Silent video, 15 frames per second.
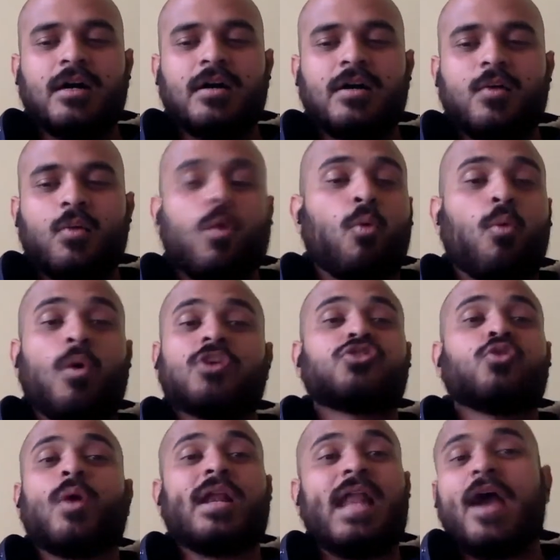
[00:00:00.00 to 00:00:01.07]

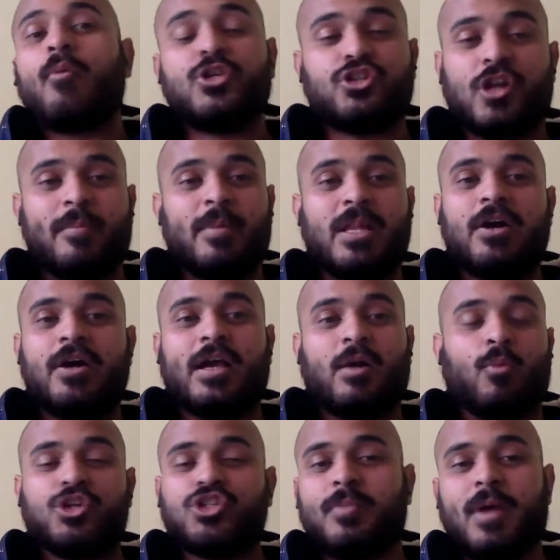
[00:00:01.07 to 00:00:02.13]
what
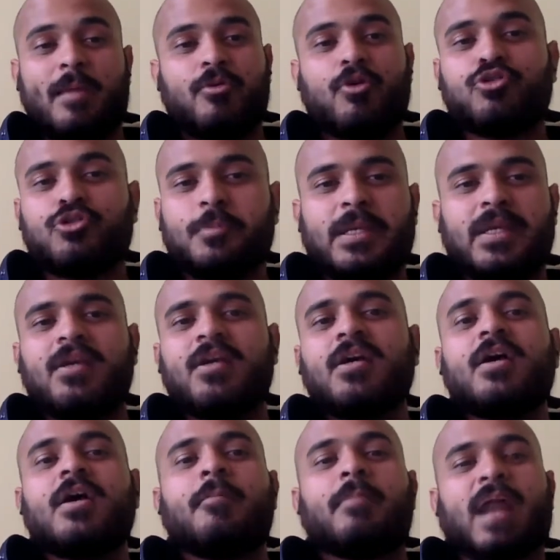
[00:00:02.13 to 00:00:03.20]
language should I be learning, and what should my
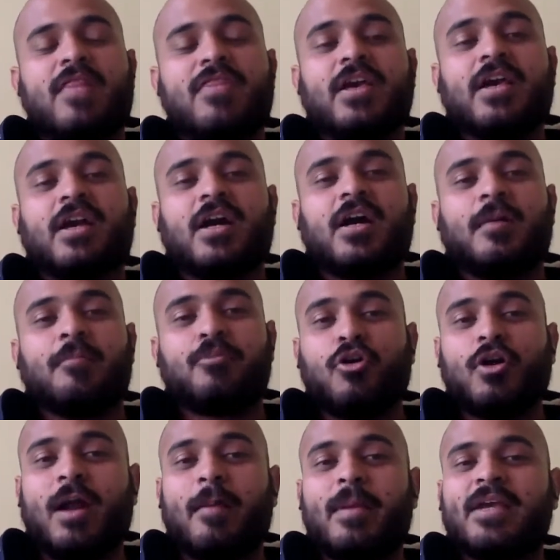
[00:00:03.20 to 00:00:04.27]
approach be? But I
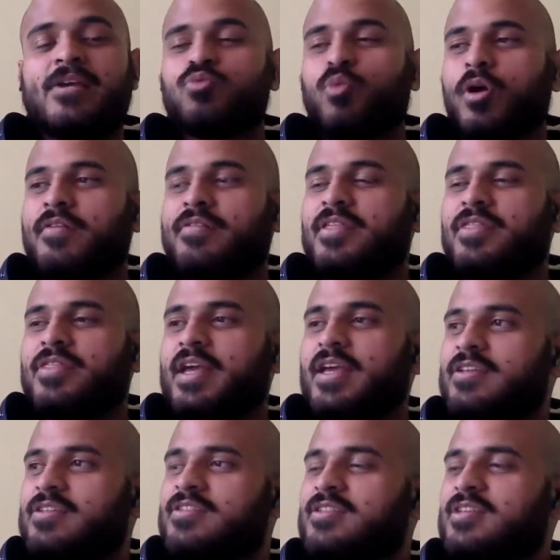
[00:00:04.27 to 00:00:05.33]
think programming is
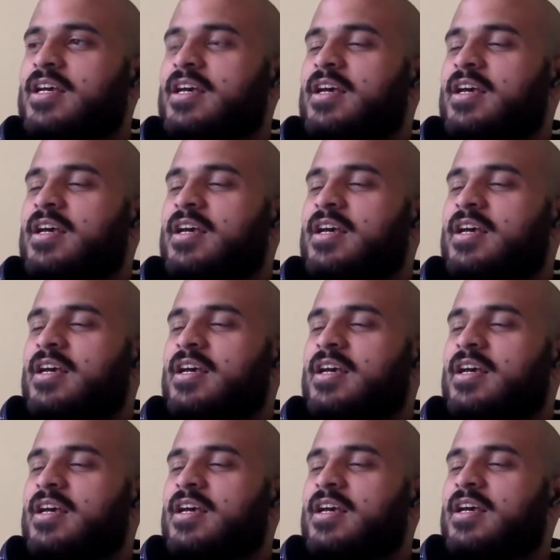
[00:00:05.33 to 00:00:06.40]
one of the things
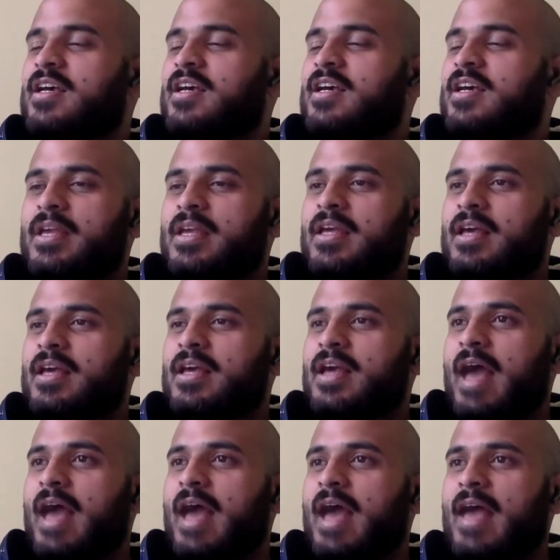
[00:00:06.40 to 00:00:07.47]
that
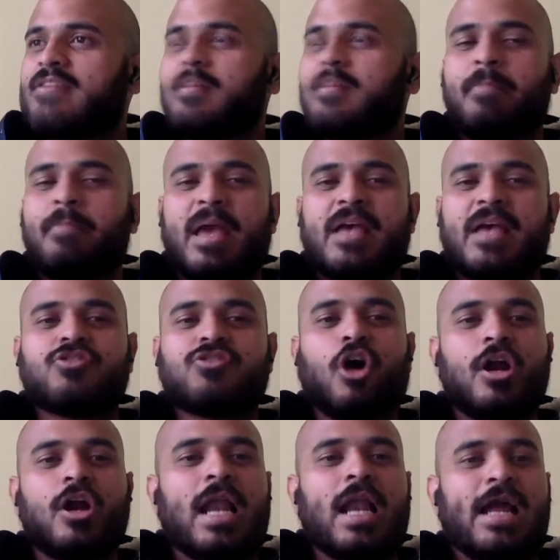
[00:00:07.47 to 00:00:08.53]
has the
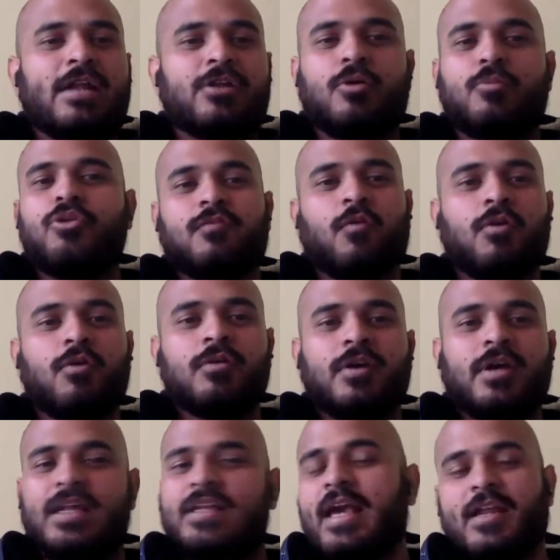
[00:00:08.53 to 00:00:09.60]
best online community
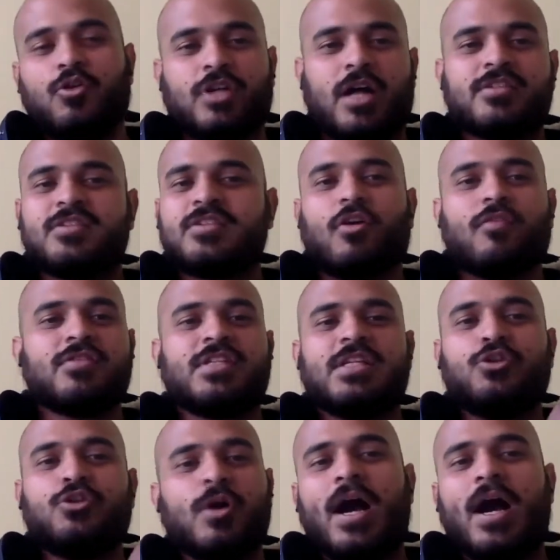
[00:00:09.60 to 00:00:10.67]
for in getting those
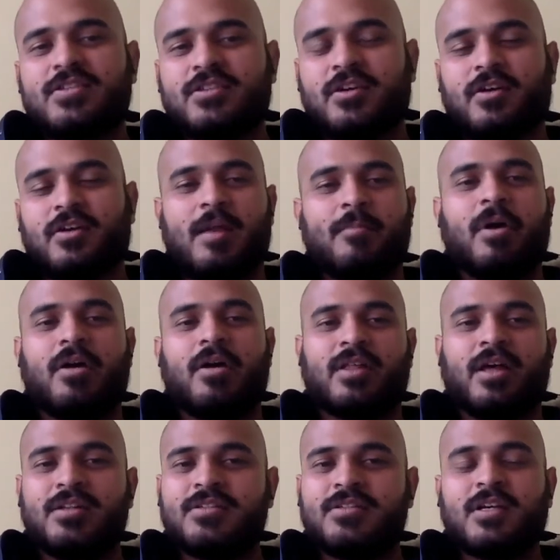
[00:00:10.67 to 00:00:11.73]
answers, and obviously you guys are a
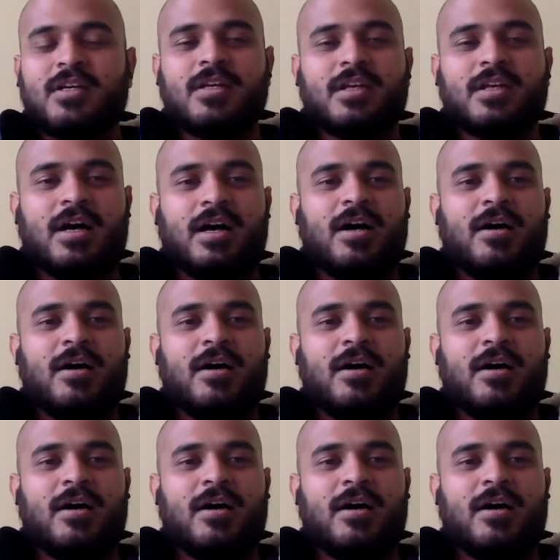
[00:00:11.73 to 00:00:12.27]
great part of that.